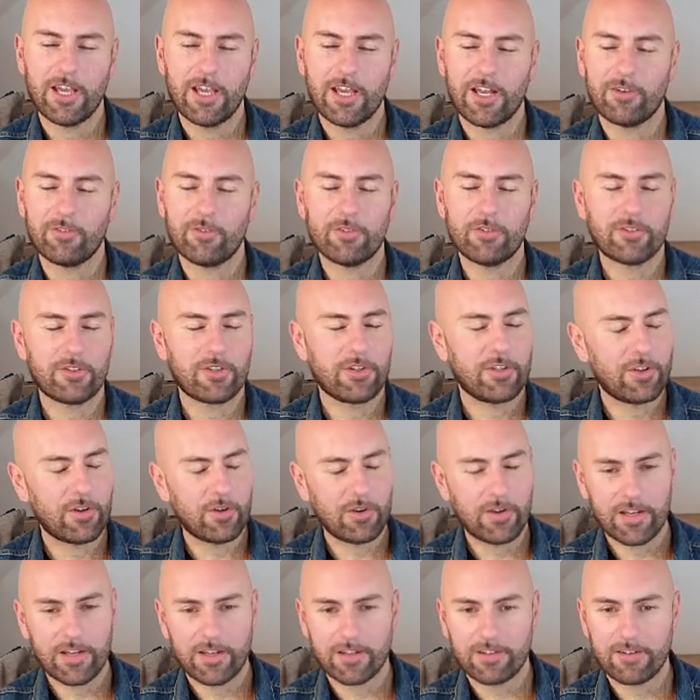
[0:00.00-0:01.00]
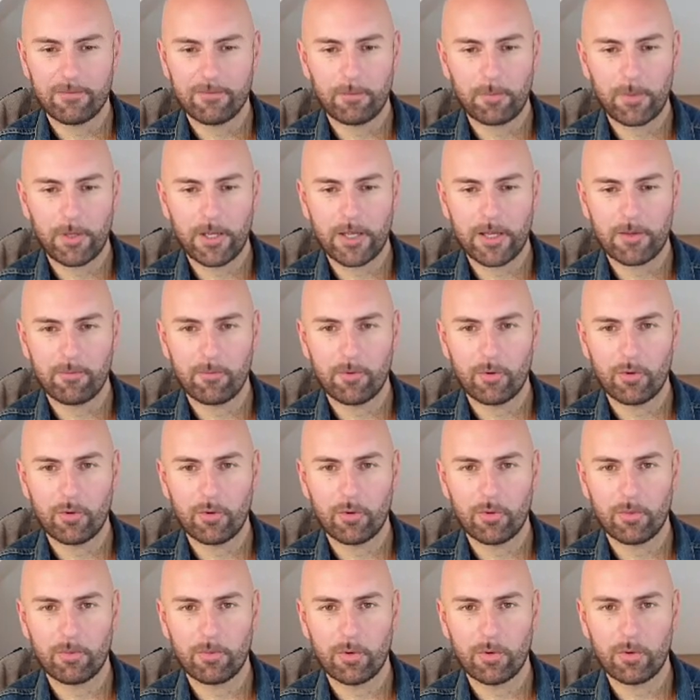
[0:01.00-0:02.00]
And I'm just gutted I didn't pick
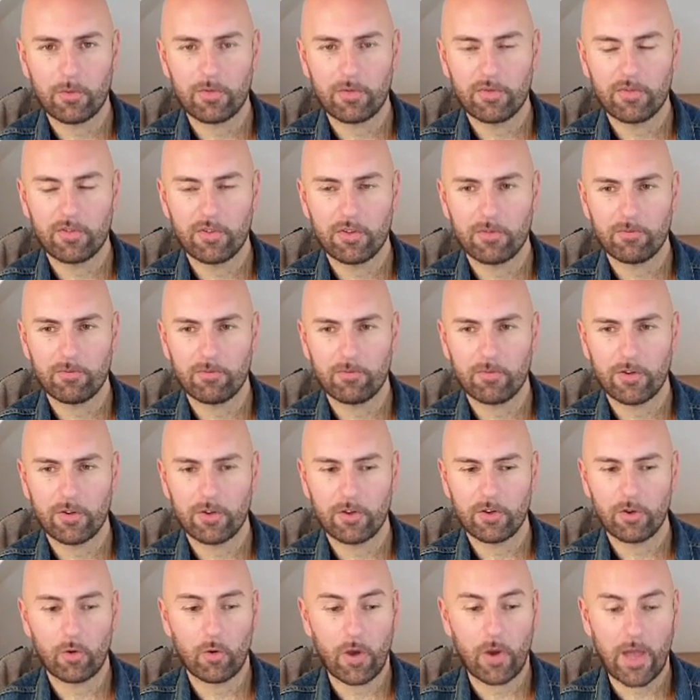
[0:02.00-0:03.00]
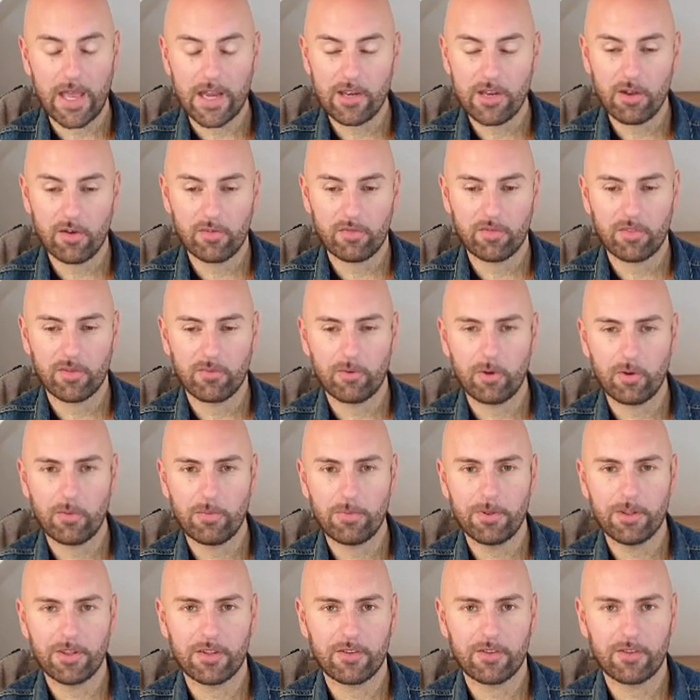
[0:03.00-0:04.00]
more of them, or any of them,
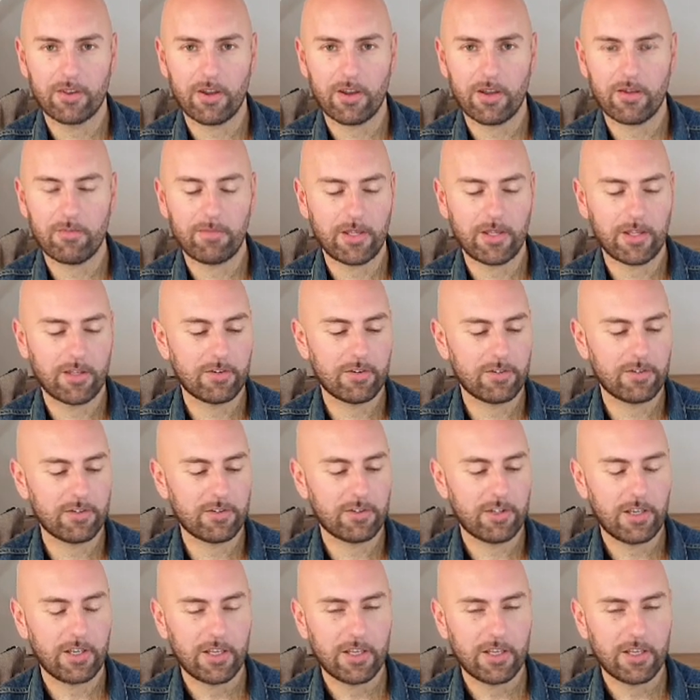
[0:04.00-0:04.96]
up at the time, because